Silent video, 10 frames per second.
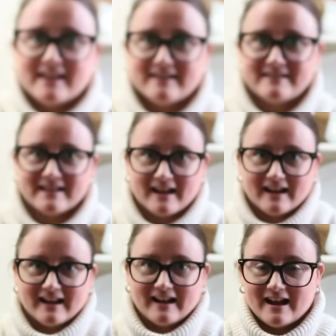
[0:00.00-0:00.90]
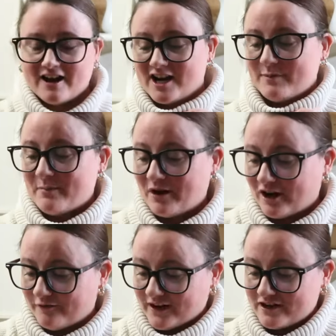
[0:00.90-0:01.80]
These are going to be
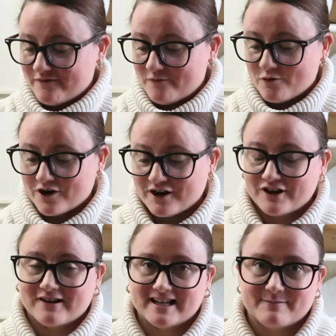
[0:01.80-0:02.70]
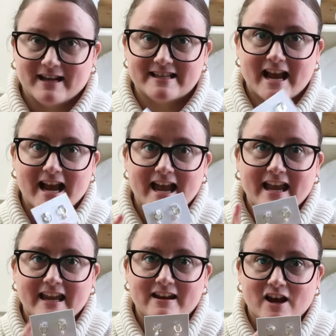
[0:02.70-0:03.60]
perfect for Christmas.
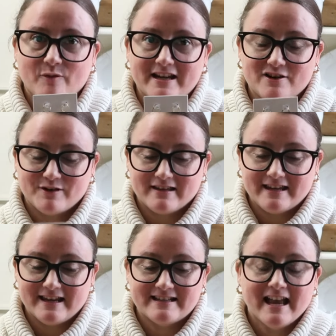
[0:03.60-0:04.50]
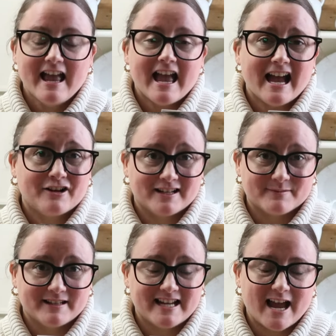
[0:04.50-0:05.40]
I cannot wait to wear these at
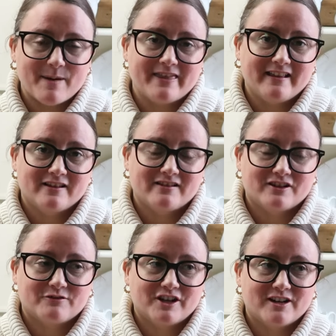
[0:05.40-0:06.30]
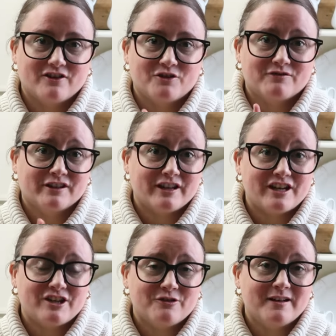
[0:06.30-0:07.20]
Christmas time. I think that they're going to look really
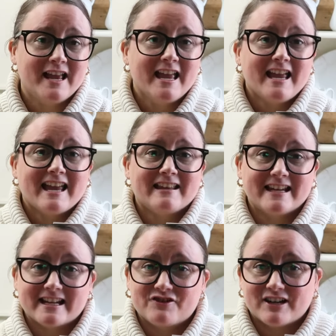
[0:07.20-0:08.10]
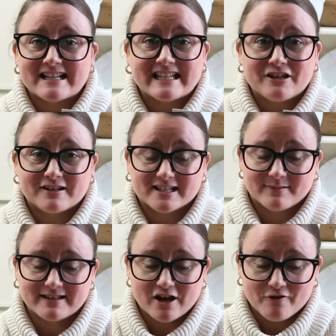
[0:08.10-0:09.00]
cute in like a dressy
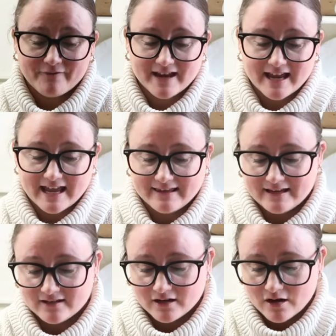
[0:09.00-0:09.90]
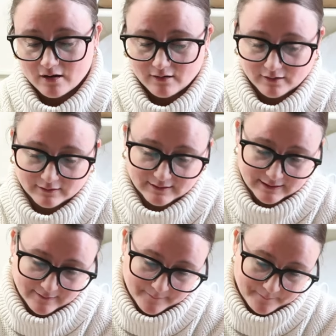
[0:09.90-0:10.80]
Christmas outfit. And these are called
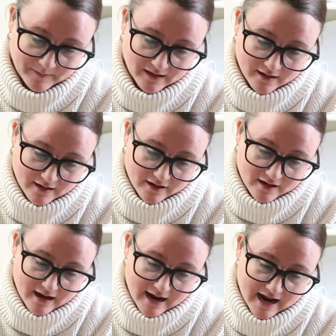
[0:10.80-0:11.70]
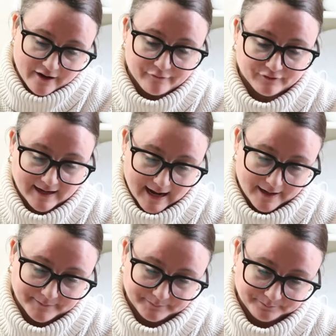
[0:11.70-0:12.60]
uh,
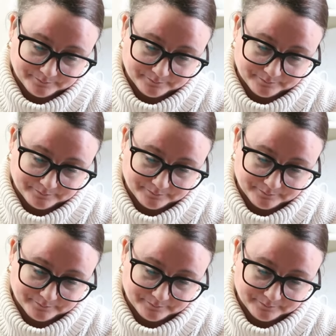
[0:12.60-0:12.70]
Frida.